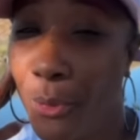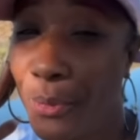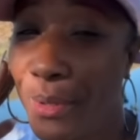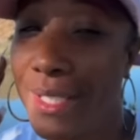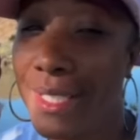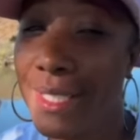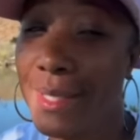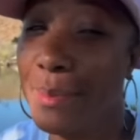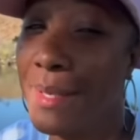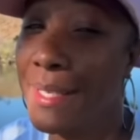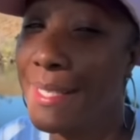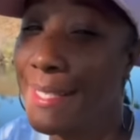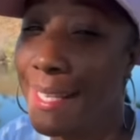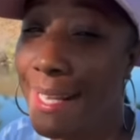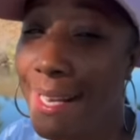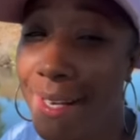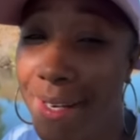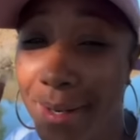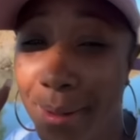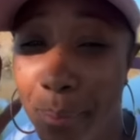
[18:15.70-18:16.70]
we just be
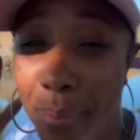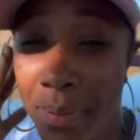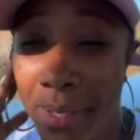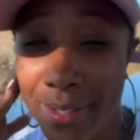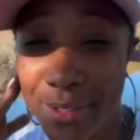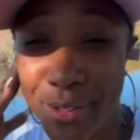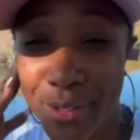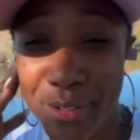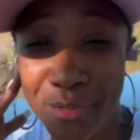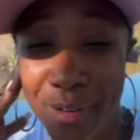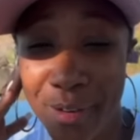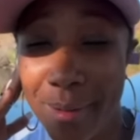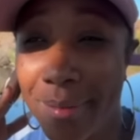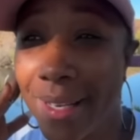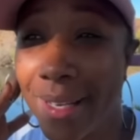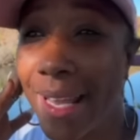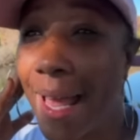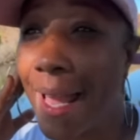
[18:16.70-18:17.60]
sending them pictures from the